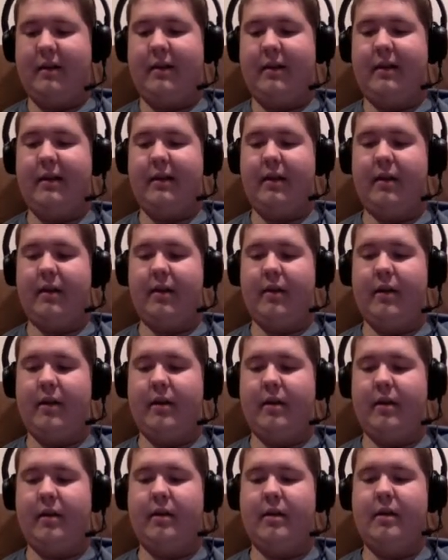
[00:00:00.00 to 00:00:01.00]
Carrie?
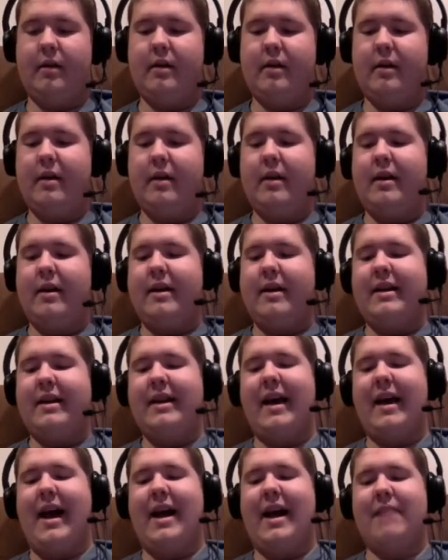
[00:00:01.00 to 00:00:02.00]
He
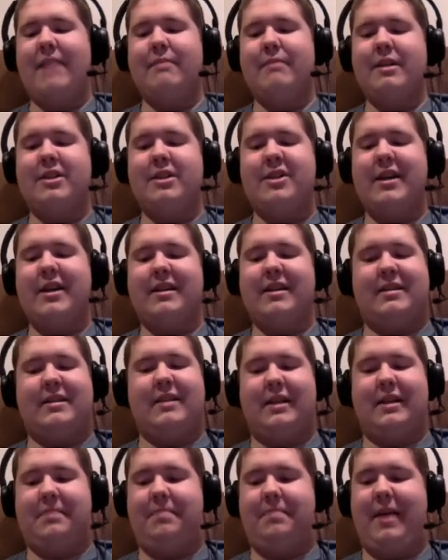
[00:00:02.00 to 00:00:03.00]
had a
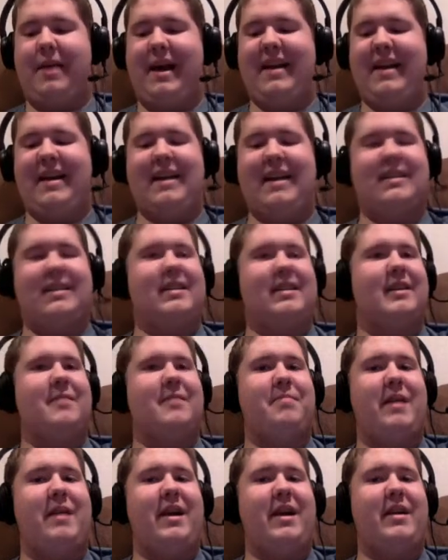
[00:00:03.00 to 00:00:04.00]
majestic pet as a
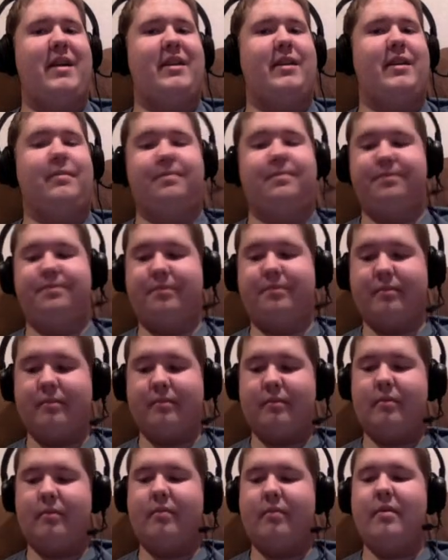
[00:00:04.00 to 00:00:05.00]

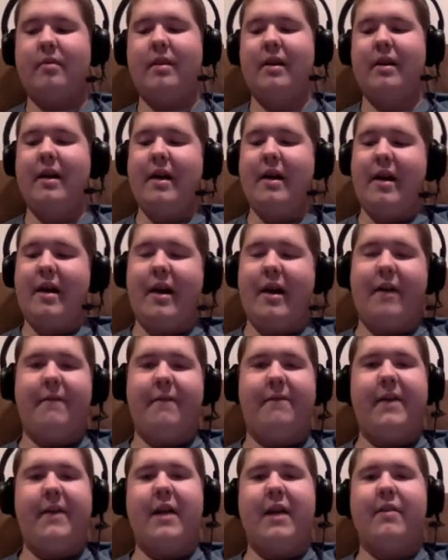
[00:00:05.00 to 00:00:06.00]
companion. A
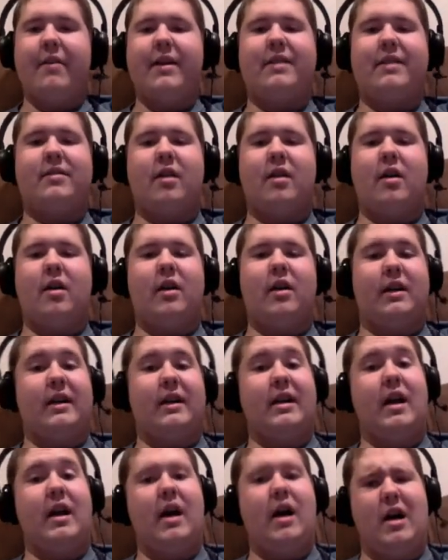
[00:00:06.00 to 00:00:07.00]
very dark
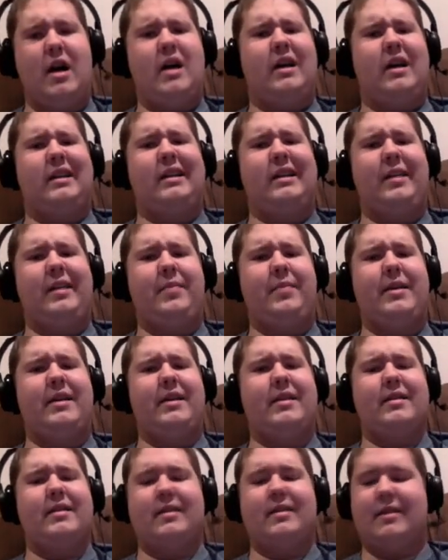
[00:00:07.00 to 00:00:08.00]
and ugly
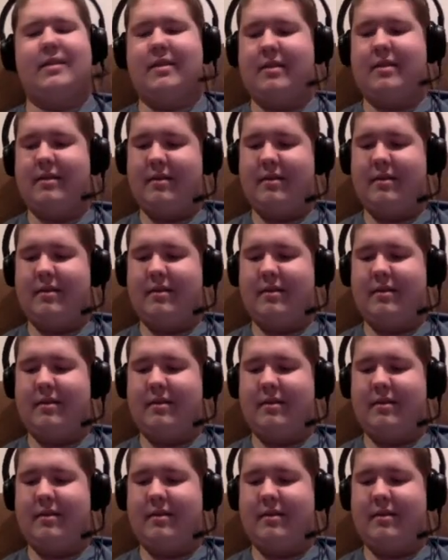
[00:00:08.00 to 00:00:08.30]
beast